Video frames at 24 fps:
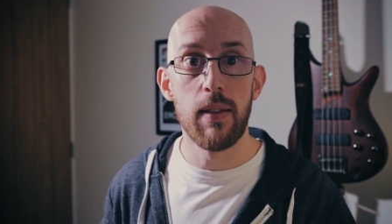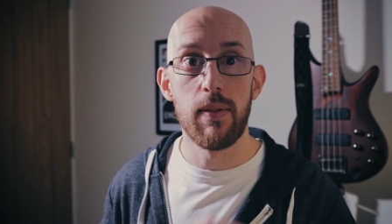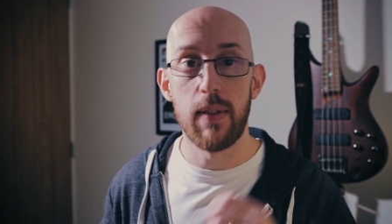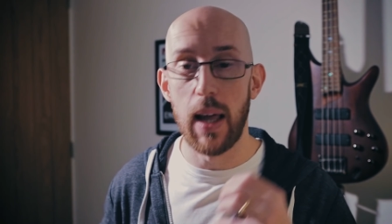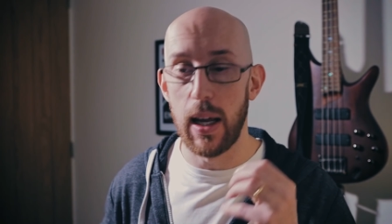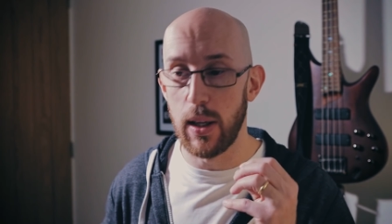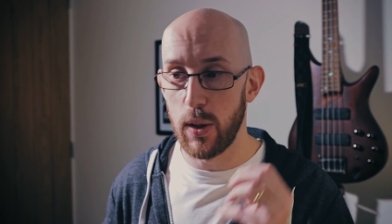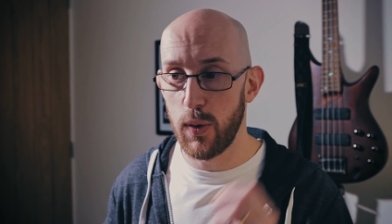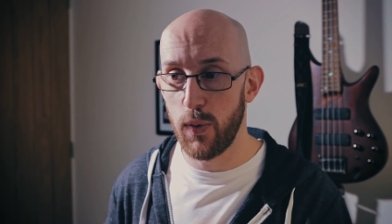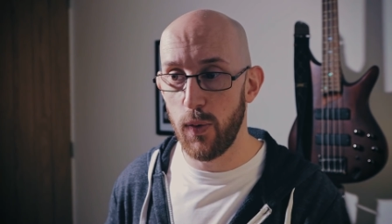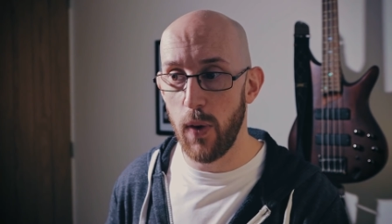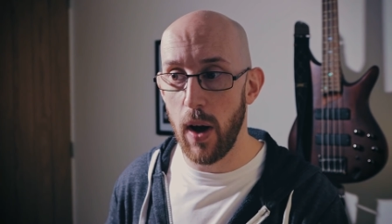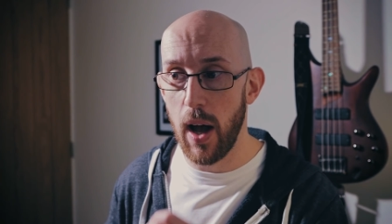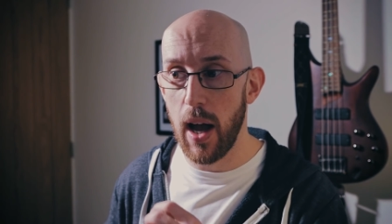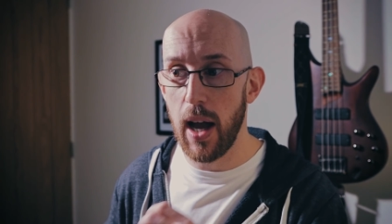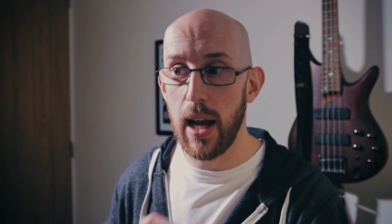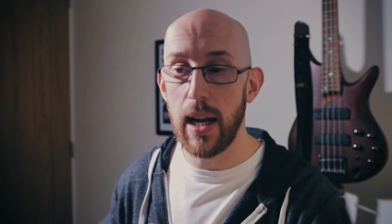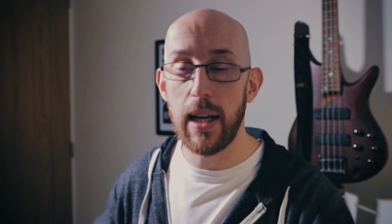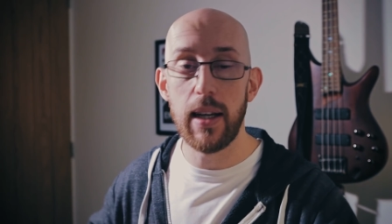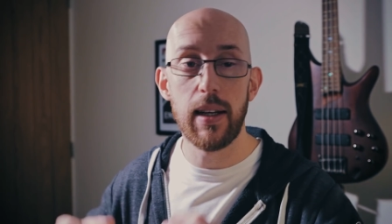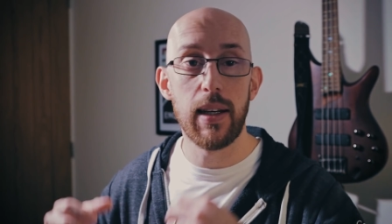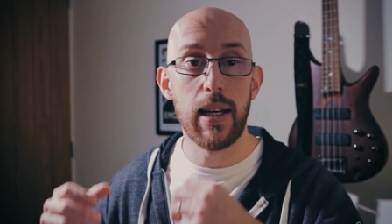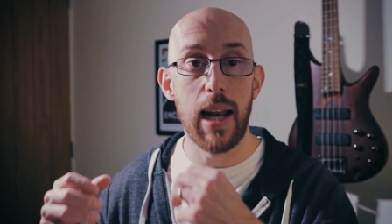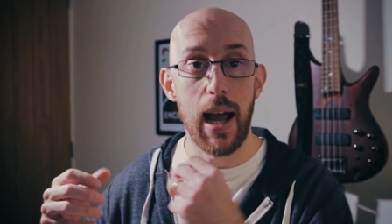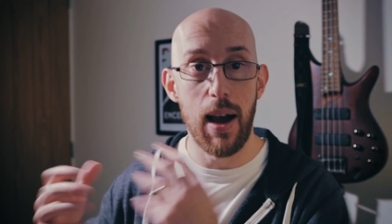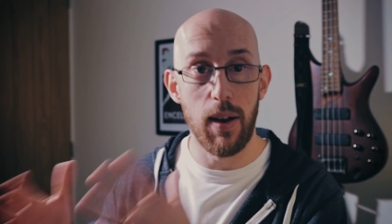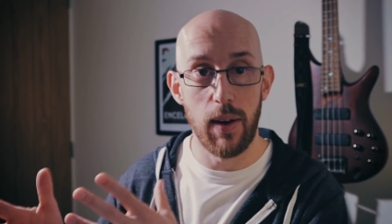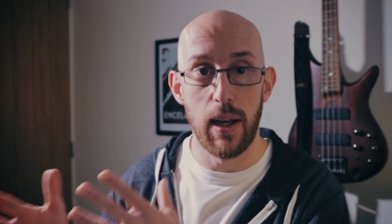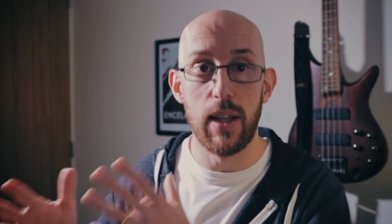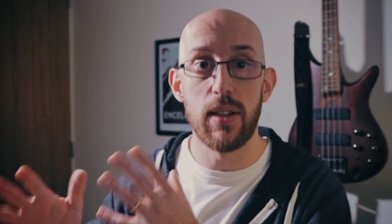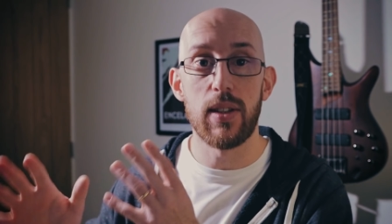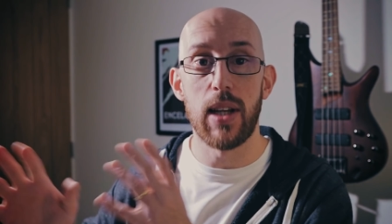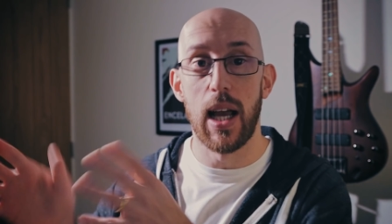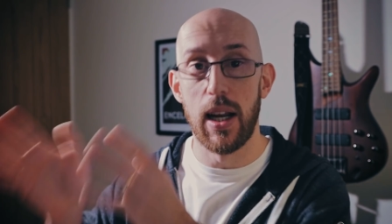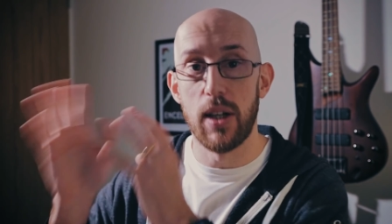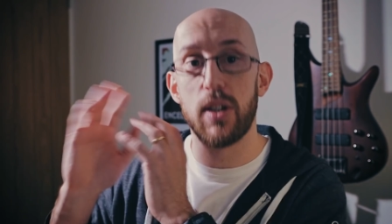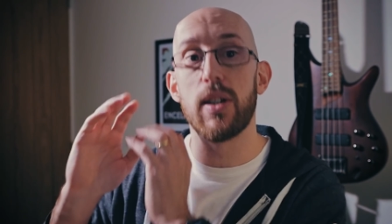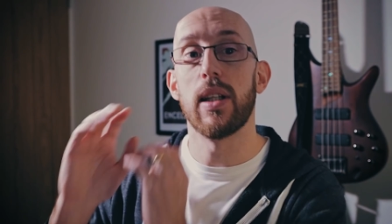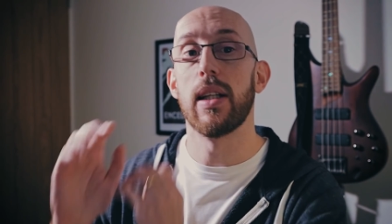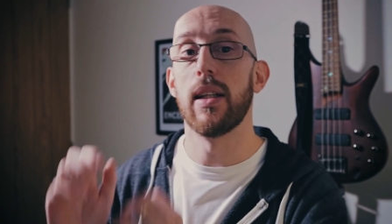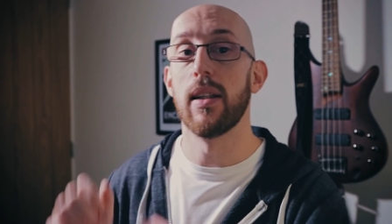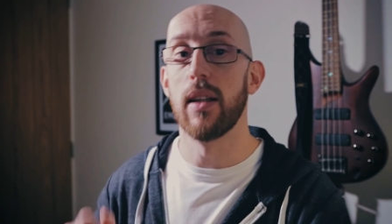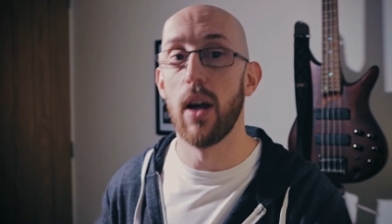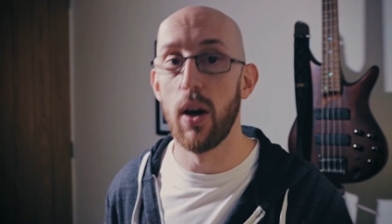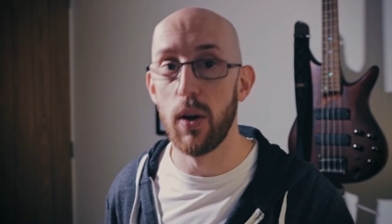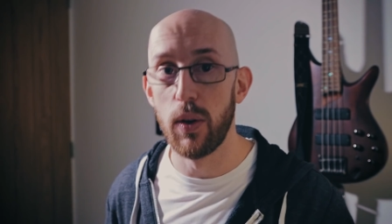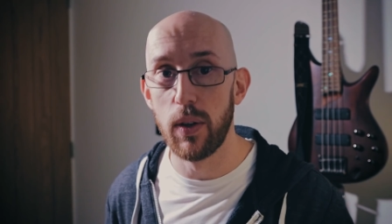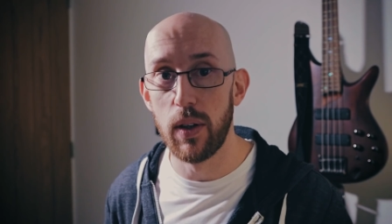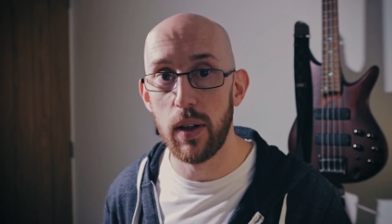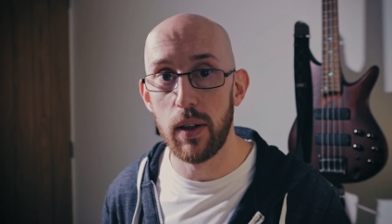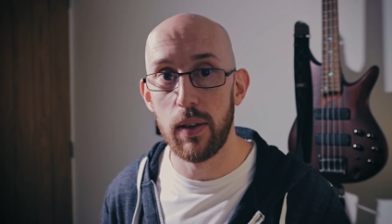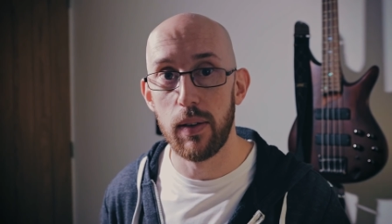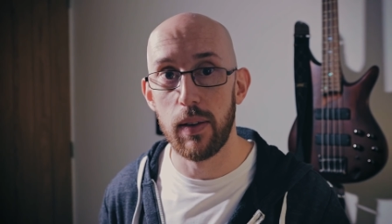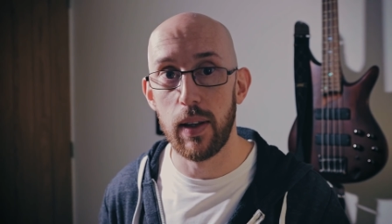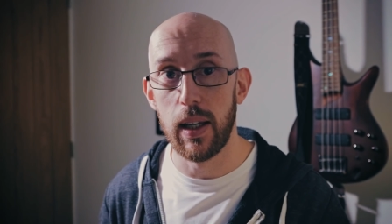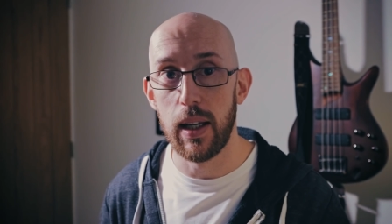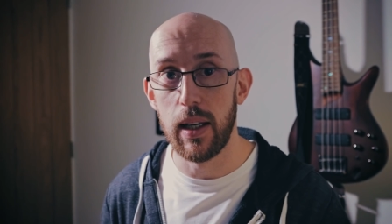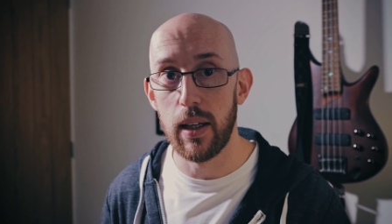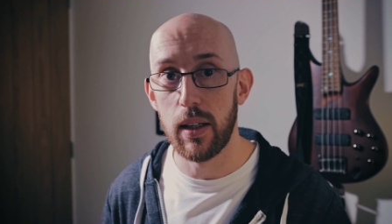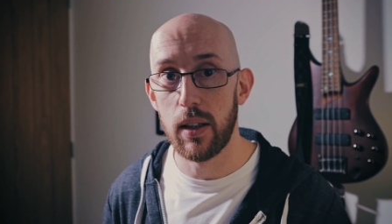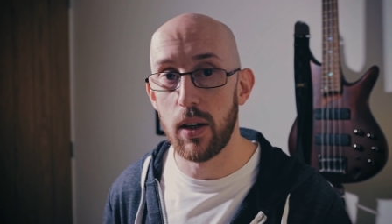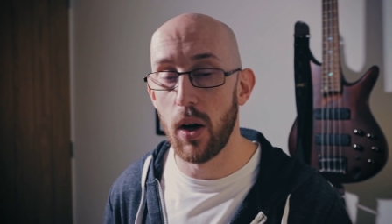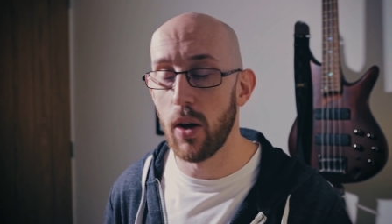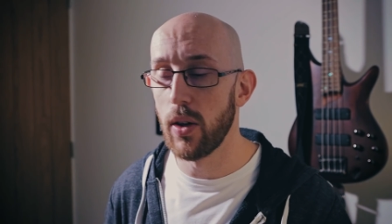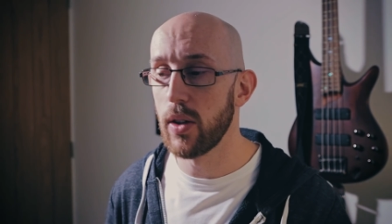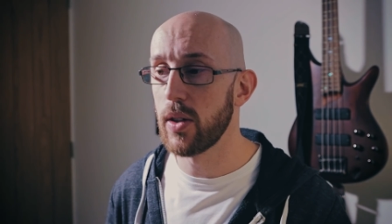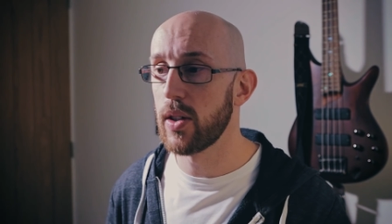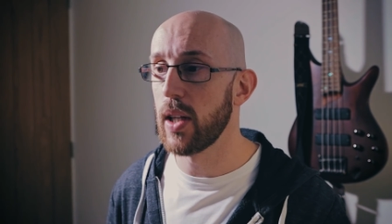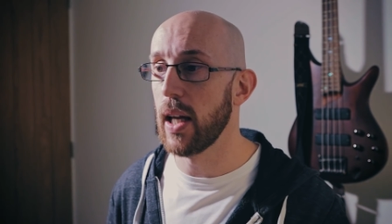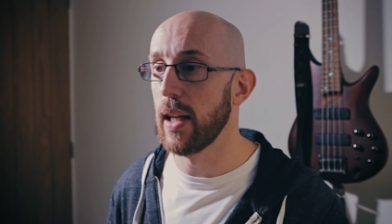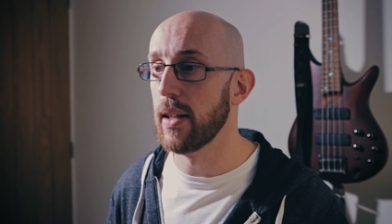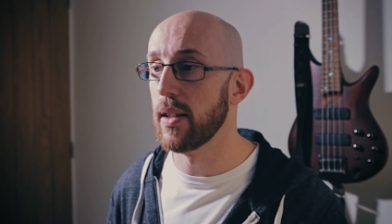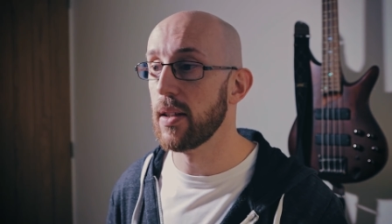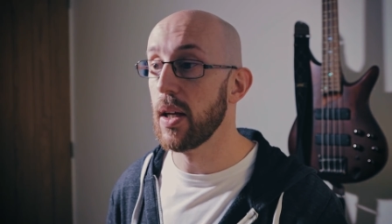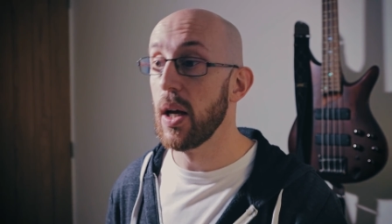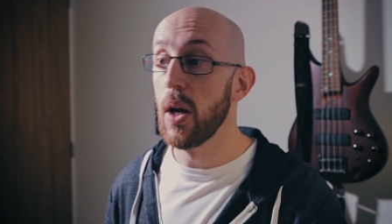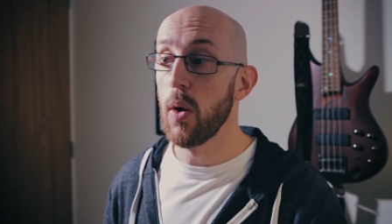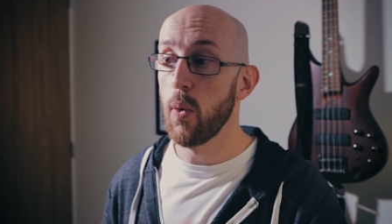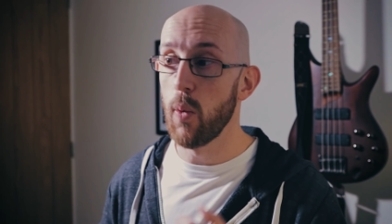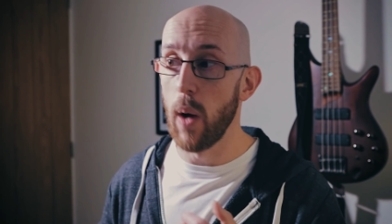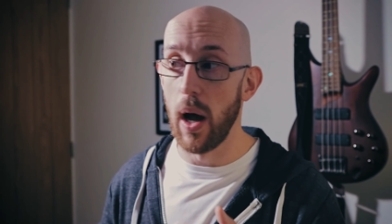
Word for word: that's fine, now let's actually load the content.